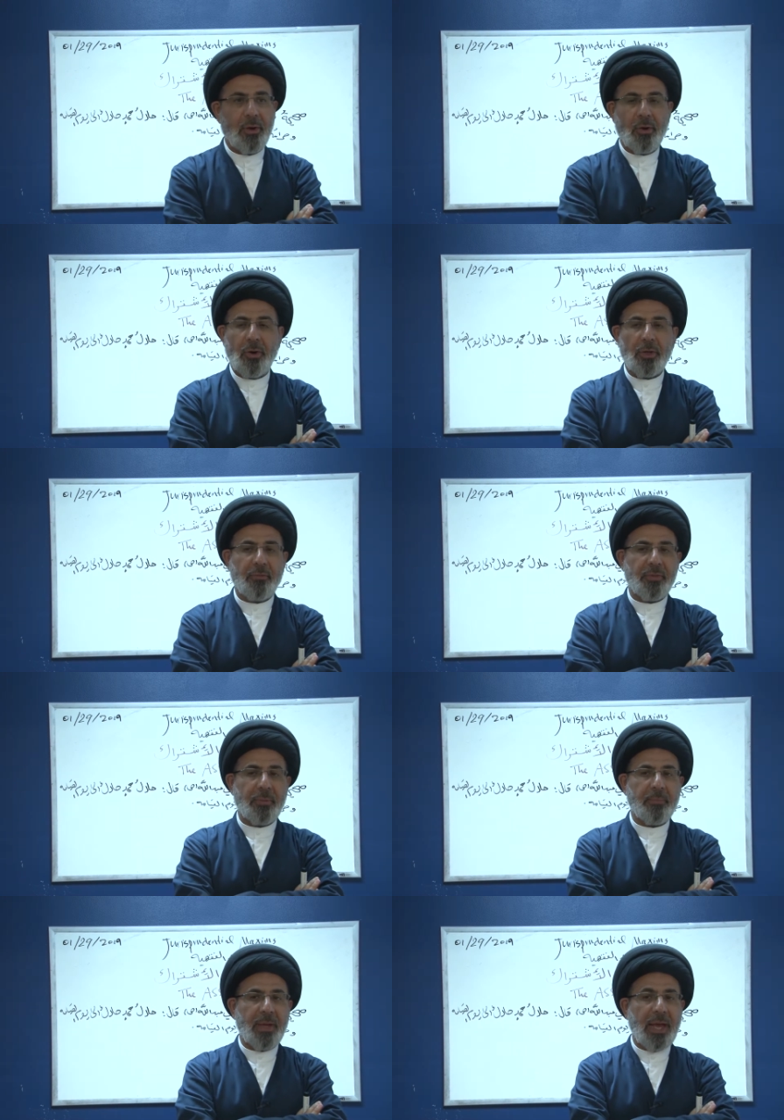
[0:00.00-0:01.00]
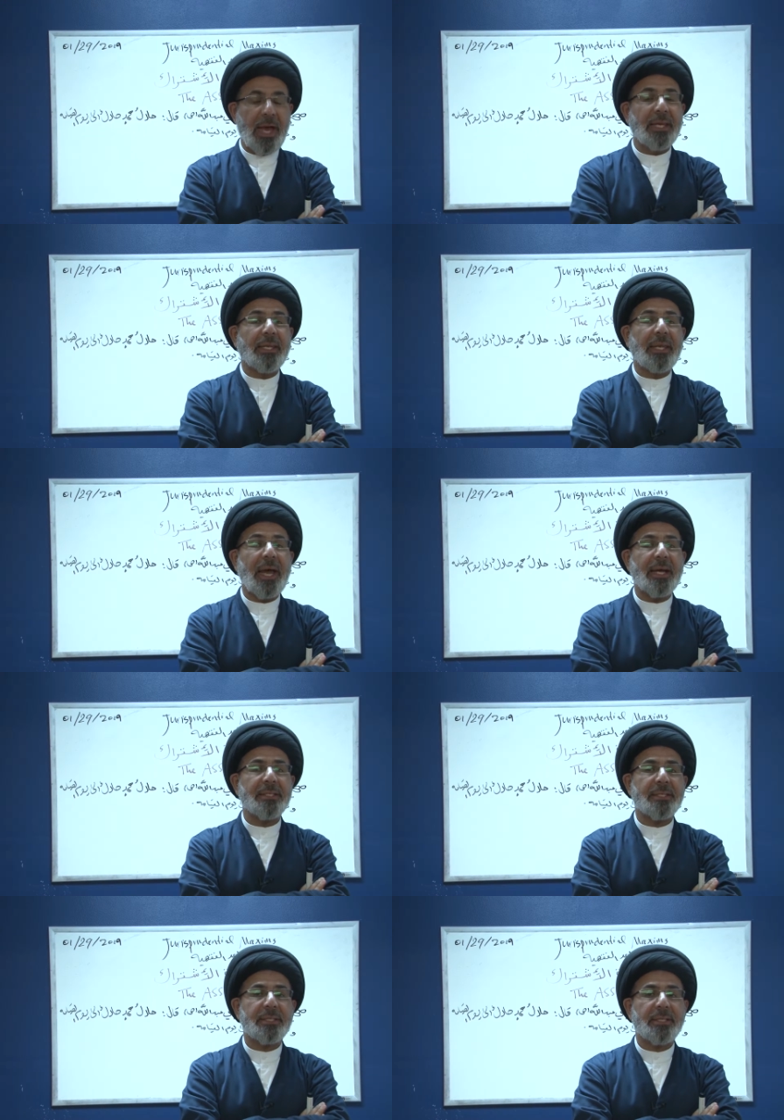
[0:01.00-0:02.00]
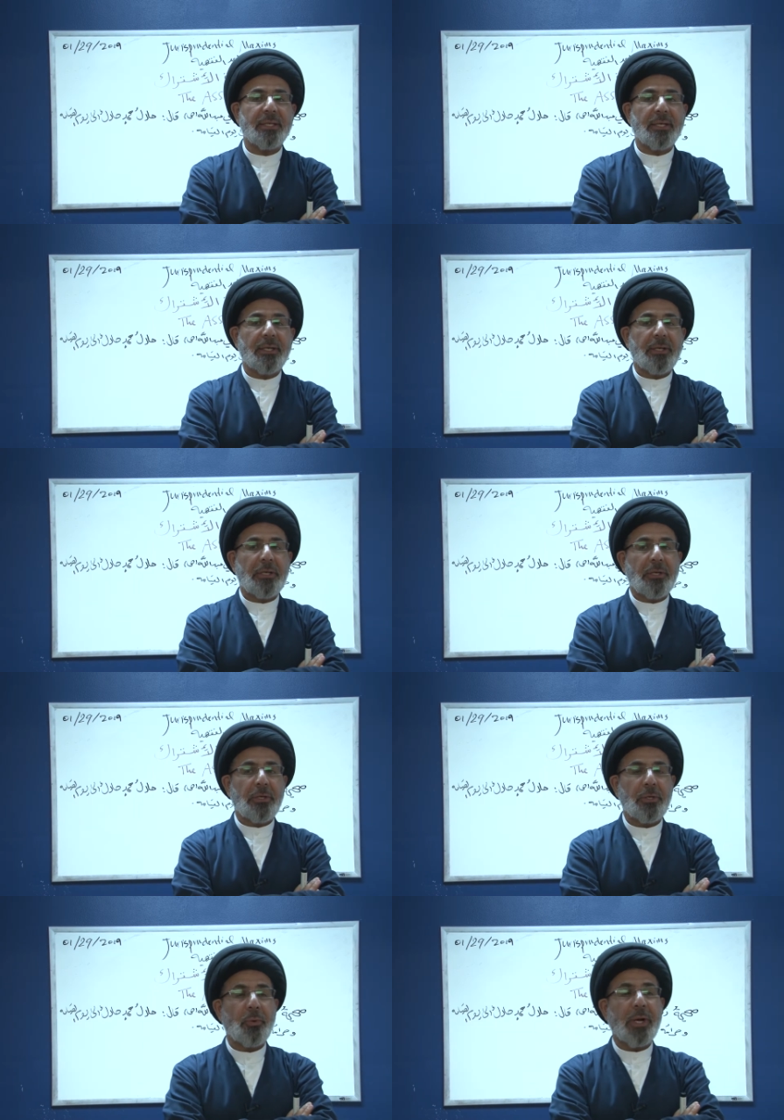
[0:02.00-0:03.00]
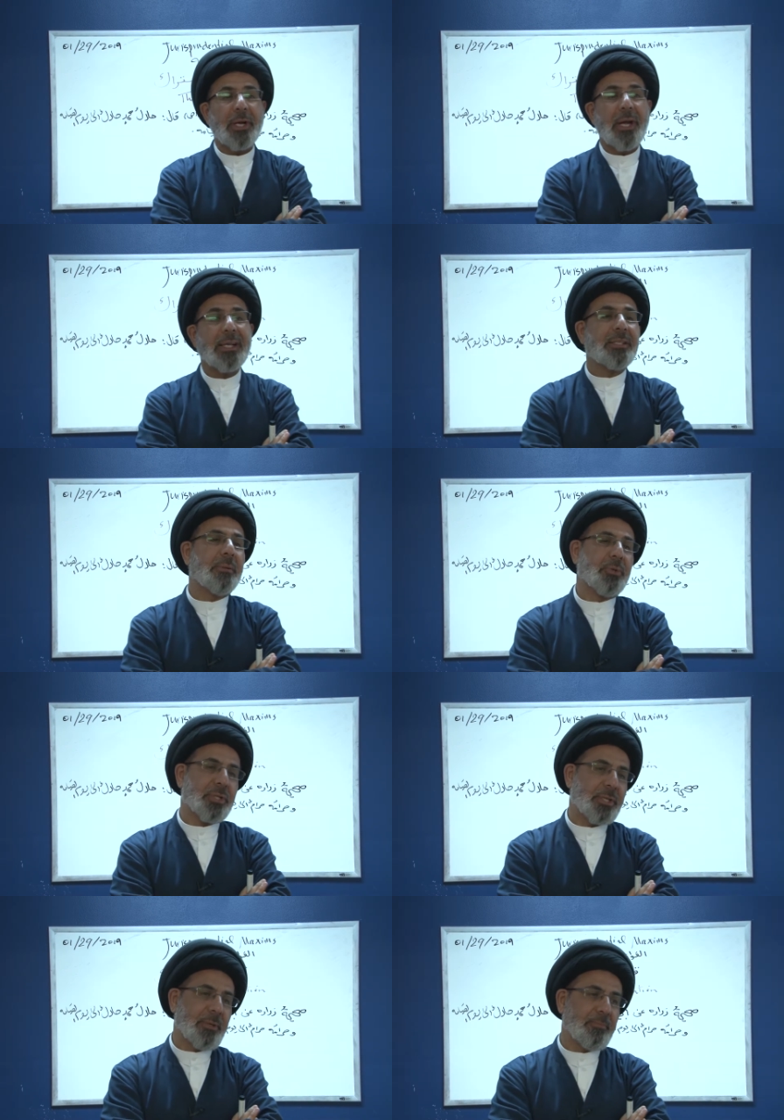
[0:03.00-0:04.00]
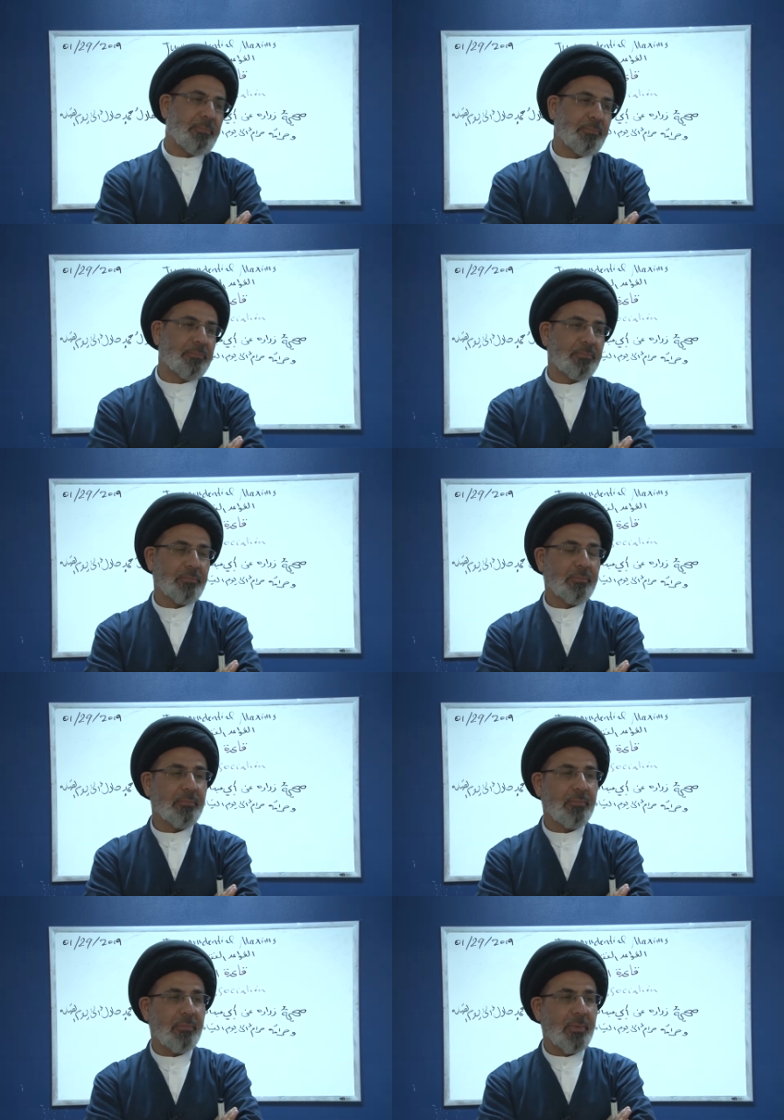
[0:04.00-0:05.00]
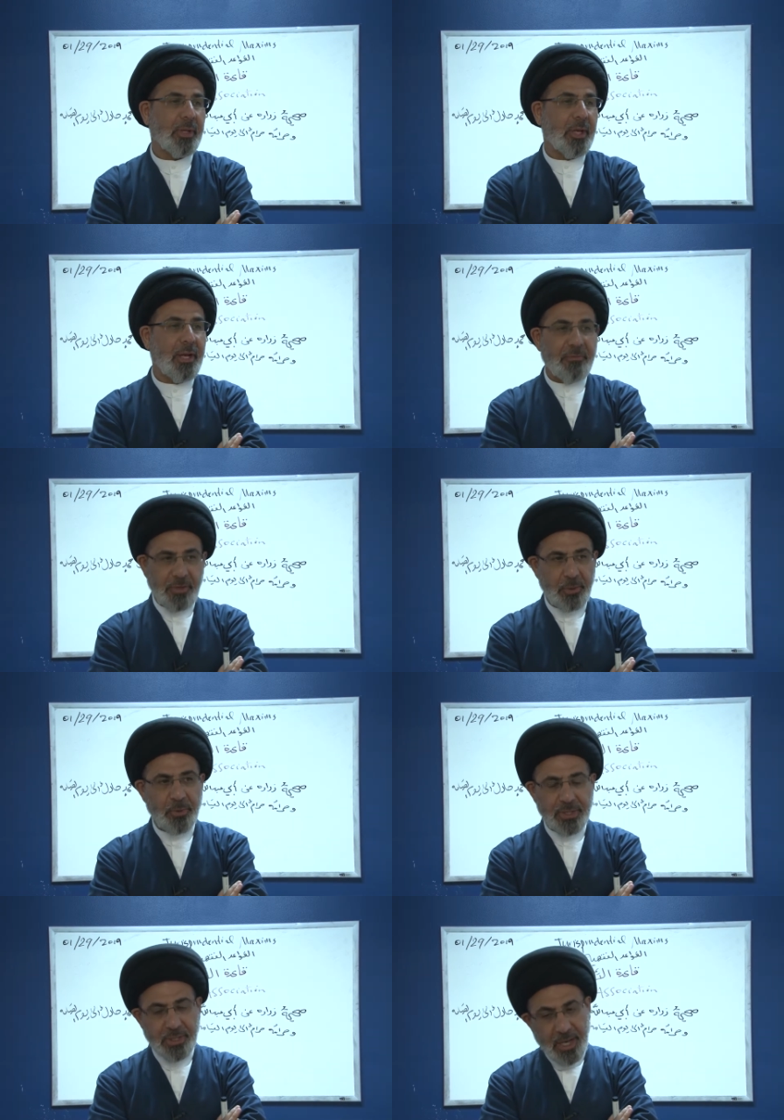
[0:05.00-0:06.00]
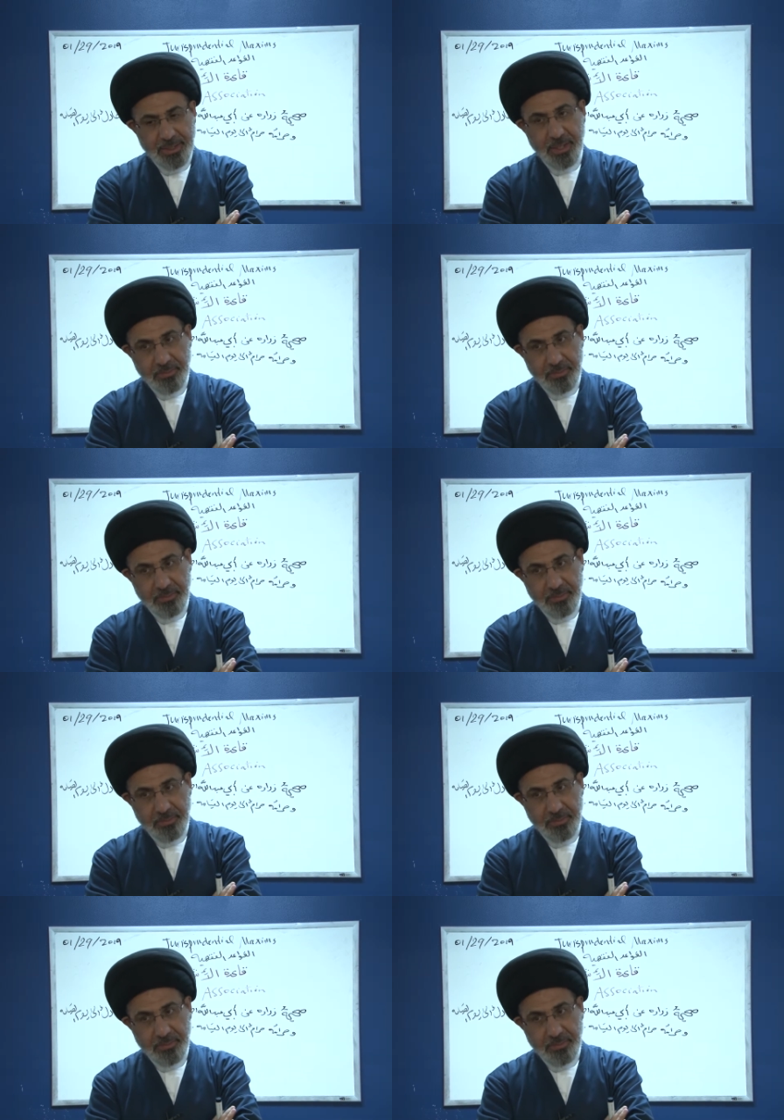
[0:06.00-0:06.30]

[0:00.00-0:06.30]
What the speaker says: All of them. Unless you are not a Muslim. If he was not a